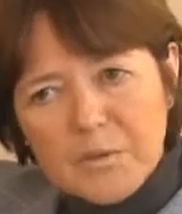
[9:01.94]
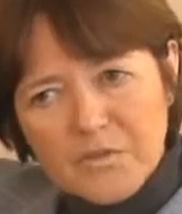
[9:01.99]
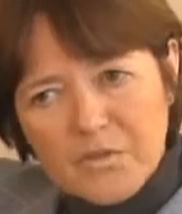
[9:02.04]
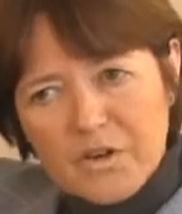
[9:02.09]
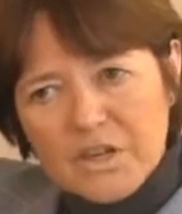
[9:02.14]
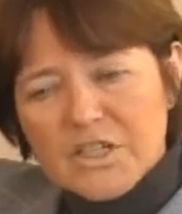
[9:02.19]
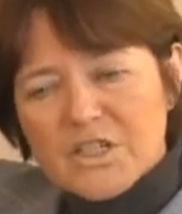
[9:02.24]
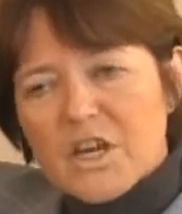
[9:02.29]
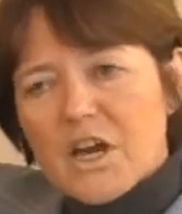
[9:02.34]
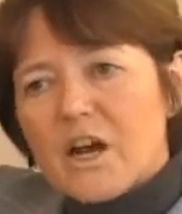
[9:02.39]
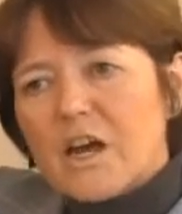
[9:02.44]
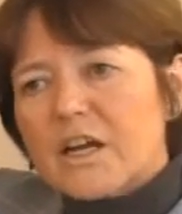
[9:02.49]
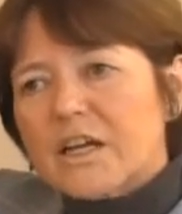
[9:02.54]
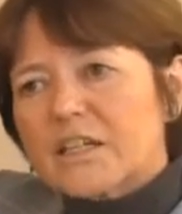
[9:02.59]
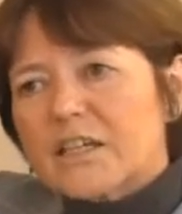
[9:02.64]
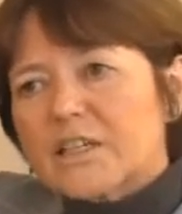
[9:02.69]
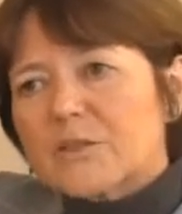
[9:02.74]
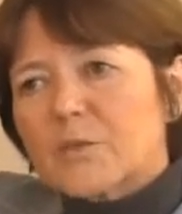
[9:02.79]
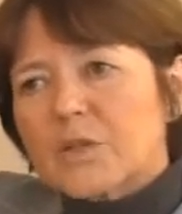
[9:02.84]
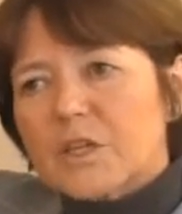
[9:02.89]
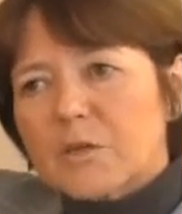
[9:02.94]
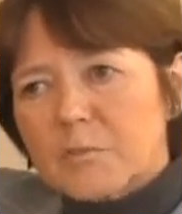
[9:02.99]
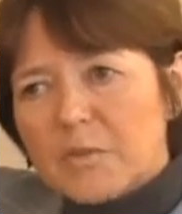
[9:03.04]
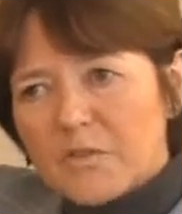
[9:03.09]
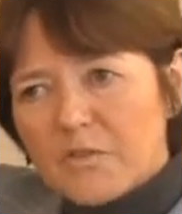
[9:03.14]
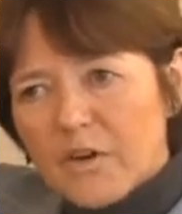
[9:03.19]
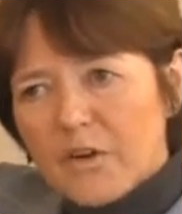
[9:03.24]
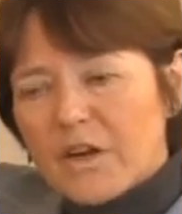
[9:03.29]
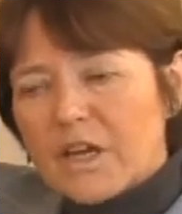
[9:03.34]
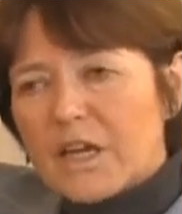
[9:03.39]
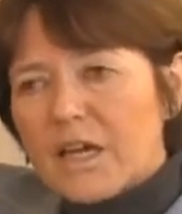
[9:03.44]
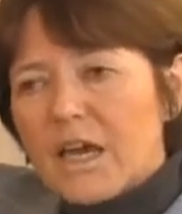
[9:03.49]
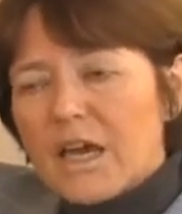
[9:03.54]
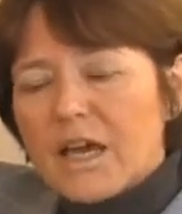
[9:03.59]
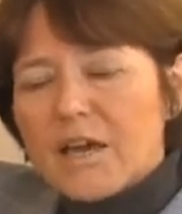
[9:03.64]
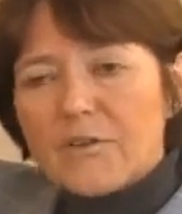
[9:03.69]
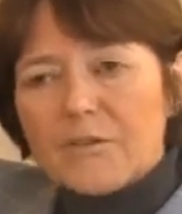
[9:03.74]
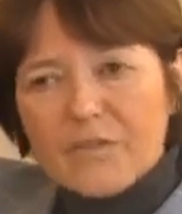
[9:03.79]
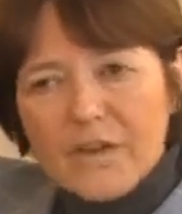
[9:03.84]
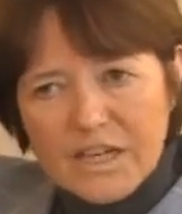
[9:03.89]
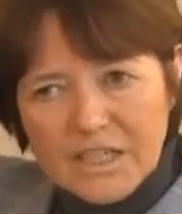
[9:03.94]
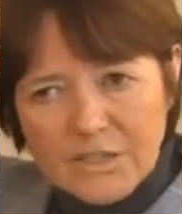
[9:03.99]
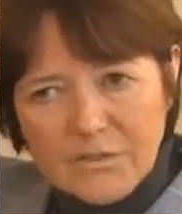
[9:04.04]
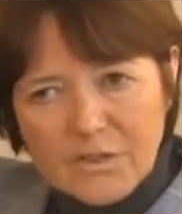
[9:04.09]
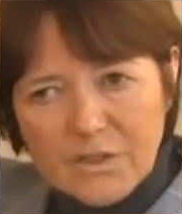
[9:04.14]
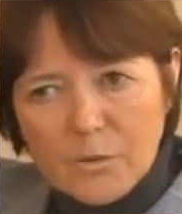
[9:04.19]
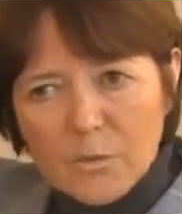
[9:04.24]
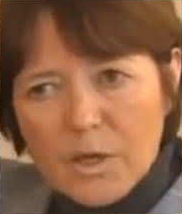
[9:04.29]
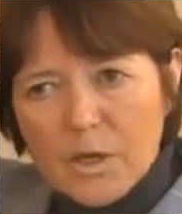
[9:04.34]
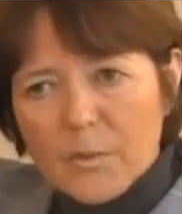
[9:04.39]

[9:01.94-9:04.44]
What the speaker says: We can be very targeted. We can be very effective in the